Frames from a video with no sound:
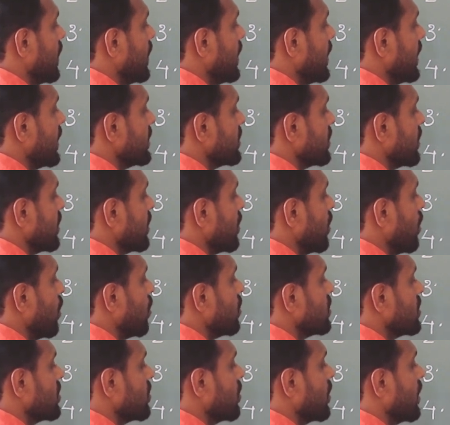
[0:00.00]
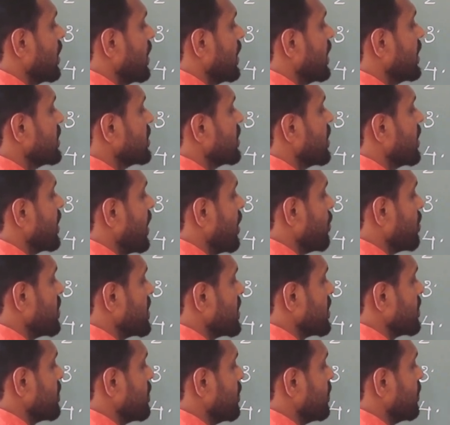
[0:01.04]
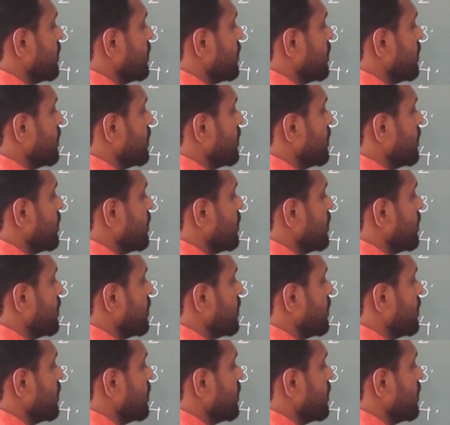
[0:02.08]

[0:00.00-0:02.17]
Irrigation loads or irrigation types.